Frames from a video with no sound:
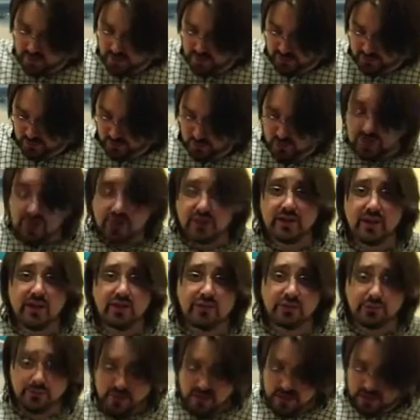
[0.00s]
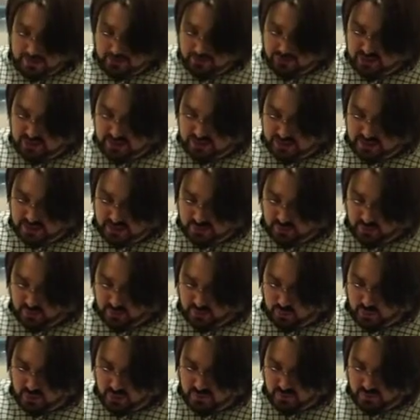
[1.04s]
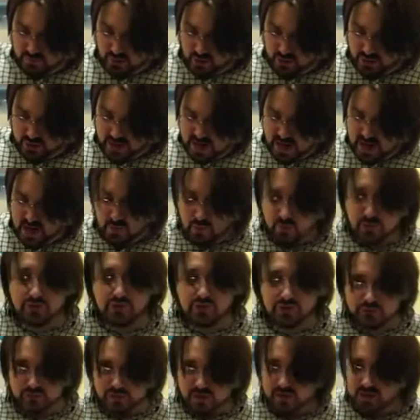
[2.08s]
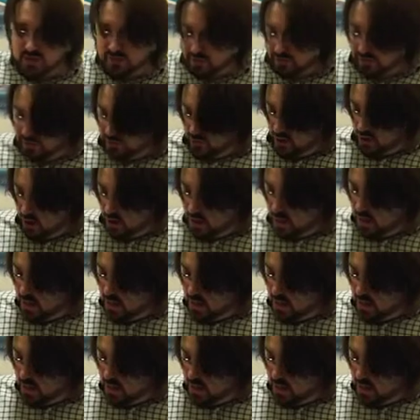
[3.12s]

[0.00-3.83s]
This one just has three options. You have this one far down, which in this guitar